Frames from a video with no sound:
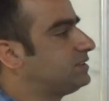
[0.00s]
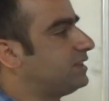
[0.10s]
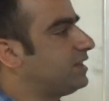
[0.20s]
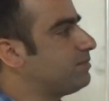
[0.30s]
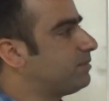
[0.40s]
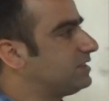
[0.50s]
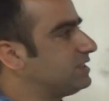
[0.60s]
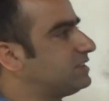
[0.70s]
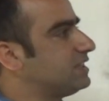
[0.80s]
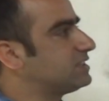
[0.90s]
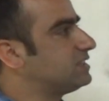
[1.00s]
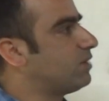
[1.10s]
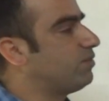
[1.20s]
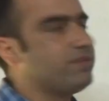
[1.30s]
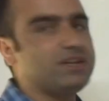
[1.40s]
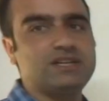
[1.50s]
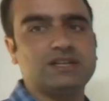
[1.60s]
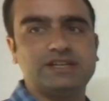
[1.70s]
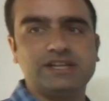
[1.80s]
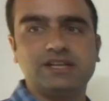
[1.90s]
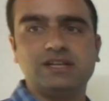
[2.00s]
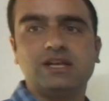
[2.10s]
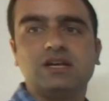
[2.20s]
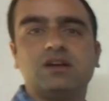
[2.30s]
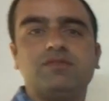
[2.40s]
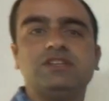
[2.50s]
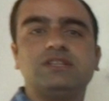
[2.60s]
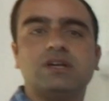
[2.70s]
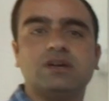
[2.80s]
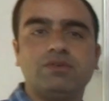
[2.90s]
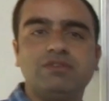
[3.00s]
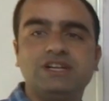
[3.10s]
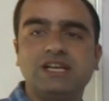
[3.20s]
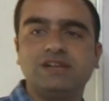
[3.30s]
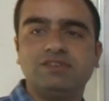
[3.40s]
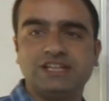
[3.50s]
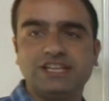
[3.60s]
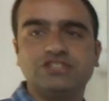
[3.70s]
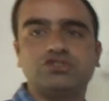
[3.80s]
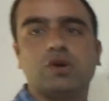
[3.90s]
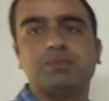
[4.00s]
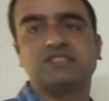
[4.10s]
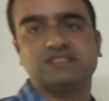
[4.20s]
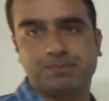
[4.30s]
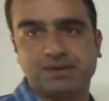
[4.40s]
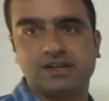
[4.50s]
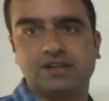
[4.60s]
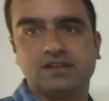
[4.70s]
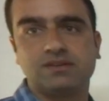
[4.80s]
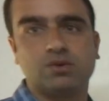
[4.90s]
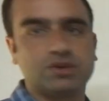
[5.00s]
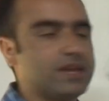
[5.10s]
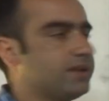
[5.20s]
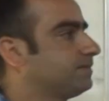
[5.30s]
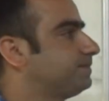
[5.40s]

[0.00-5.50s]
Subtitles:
remember these things. Now we will deal with each topic separately. Okay.